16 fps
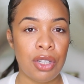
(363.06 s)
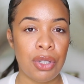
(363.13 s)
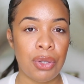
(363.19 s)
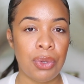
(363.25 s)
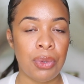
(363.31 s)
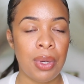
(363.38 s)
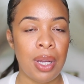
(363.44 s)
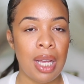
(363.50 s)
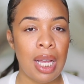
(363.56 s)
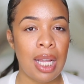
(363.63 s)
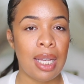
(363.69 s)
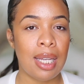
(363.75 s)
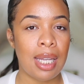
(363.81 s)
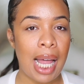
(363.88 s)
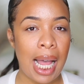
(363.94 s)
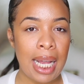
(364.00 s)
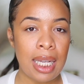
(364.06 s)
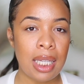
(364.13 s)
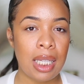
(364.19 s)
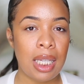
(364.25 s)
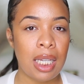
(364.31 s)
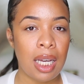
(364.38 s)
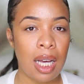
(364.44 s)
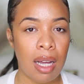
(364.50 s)
to
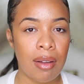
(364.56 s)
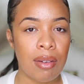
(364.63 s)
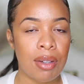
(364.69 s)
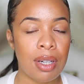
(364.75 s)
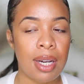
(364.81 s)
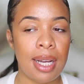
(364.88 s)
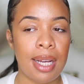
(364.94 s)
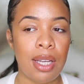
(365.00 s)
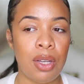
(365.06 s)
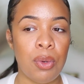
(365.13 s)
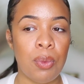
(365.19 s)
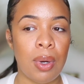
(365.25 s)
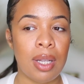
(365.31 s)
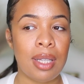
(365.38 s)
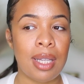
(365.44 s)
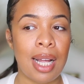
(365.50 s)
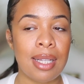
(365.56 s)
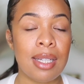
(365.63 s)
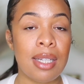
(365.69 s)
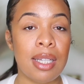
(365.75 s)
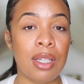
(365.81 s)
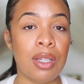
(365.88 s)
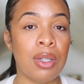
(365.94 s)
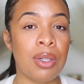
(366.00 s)
lightly cover and you want that
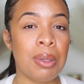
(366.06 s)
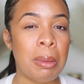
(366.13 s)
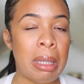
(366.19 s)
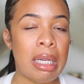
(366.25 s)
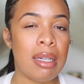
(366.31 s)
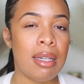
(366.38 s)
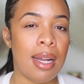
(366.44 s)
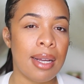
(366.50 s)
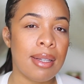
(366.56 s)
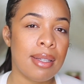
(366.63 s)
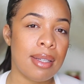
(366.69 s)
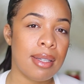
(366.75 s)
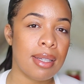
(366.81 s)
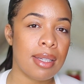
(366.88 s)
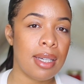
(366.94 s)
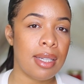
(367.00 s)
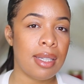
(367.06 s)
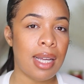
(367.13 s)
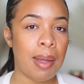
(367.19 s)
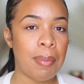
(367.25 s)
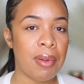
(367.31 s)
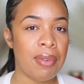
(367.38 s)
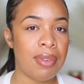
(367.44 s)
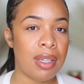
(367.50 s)
still next to skin
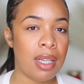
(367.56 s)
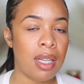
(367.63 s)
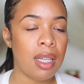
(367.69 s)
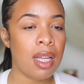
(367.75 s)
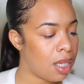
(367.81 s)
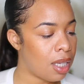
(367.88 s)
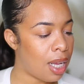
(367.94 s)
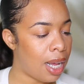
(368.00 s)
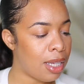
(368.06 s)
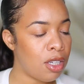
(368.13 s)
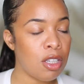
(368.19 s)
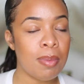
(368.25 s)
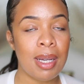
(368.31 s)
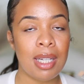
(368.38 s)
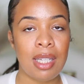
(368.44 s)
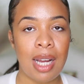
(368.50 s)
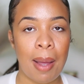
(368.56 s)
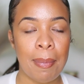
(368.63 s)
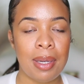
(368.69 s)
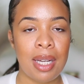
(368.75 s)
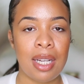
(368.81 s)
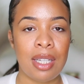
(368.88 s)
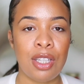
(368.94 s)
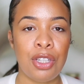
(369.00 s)
type of look. I use my
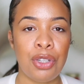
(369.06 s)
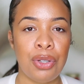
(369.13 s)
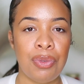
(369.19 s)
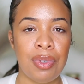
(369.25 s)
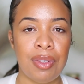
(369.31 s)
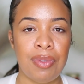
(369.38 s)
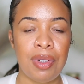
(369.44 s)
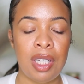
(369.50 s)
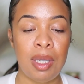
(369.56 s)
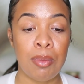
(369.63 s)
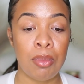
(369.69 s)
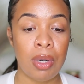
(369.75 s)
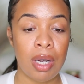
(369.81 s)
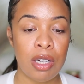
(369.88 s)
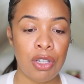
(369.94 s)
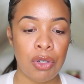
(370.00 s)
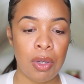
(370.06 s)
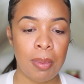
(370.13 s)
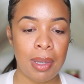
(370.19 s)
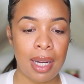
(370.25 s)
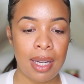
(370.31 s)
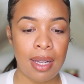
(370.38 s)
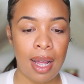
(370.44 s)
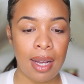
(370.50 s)
Japanese 215 brush to
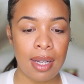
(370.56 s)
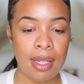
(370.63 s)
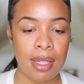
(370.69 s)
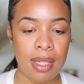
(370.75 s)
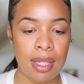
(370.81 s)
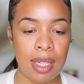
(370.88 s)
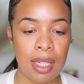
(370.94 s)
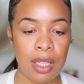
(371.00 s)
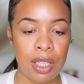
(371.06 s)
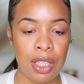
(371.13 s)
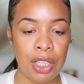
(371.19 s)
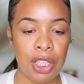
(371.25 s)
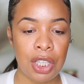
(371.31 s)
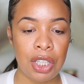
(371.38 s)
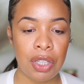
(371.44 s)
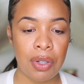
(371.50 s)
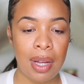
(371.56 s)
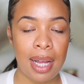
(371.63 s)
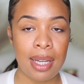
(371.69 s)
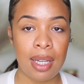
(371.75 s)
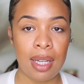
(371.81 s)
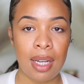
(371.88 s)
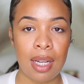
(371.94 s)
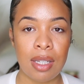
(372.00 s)
apply that concealer just so I
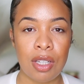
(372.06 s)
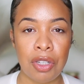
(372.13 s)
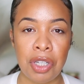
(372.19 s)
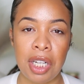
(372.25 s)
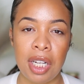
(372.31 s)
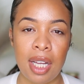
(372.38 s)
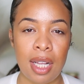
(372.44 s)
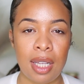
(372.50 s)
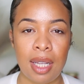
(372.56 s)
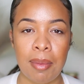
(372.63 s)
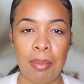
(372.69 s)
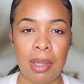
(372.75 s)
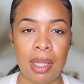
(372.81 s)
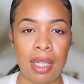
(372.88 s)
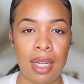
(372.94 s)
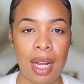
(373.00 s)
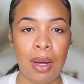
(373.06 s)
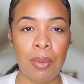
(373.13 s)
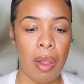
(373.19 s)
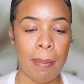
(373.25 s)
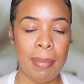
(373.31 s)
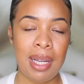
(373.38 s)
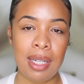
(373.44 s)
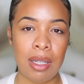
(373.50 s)
can concentrate it and then blend it
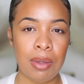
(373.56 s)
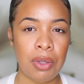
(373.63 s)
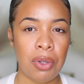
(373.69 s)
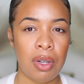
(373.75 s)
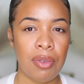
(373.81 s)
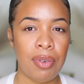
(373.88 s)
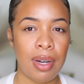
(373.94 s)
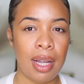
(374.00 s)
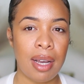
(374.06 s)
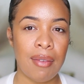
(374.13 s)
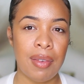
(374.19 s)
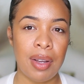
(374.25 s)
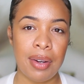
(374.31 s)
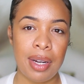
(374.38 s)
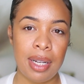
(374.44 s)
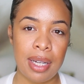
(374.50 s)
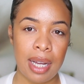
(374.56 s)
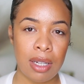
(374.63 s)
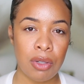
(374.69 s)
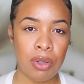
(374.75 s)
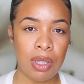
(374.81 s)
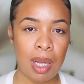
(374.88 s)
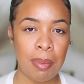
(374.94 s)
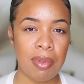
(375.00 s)
out. Because I was going for like a very
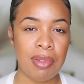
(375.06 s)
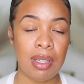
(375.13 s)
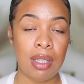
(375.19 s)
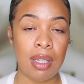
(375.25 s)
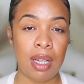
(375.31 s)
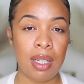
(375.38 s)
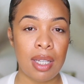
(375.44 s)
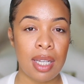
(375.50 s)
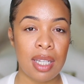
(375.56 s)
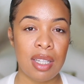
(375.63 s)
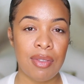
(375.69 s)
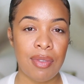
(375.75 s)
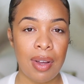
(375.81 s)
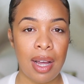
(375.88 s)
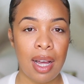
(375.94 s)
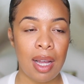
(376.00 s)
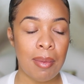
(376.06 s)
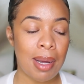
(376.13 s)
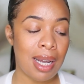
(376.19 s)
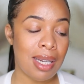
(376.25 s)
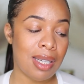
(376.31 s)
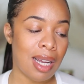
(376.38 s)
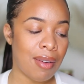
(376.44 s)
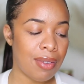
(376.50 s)
natural type of sun-kissed vibe,
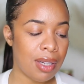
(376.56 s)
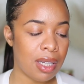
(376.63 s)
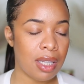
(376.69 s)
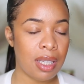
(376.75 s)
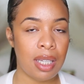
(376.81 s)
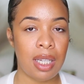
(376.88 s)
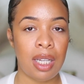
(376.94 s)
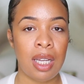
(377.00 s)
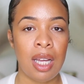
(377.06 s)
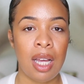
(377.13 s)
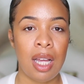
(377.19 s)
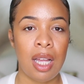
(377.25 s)
I definitely